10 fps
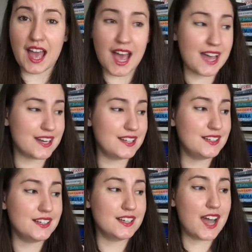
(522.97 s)

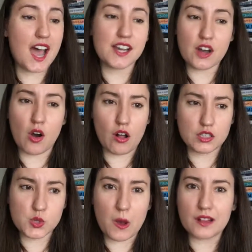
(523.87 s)
had all
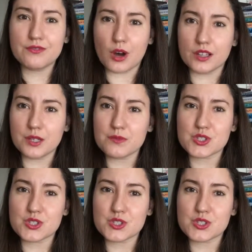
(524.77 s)
12 volumes,